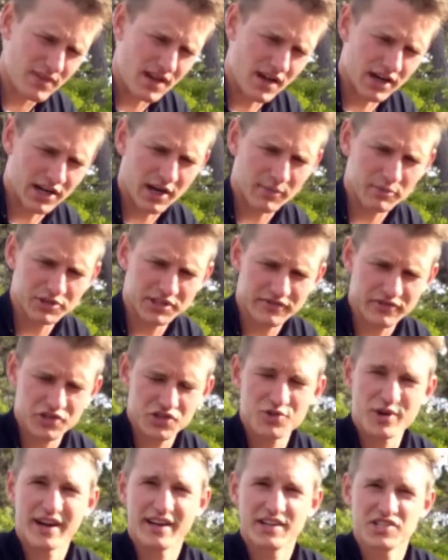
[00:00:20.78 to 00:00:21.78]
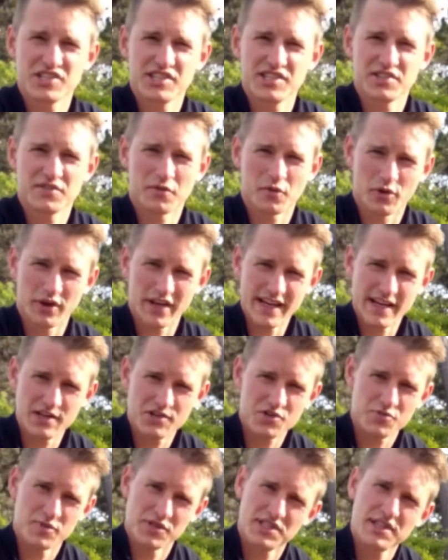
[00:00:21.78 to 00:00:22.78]
a couple different strategies for
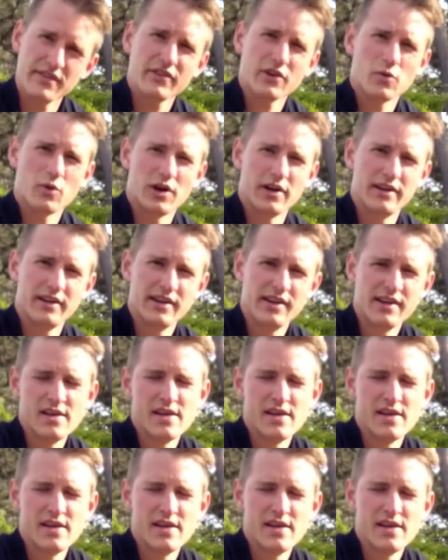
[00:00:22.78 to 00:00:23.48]
each specific one,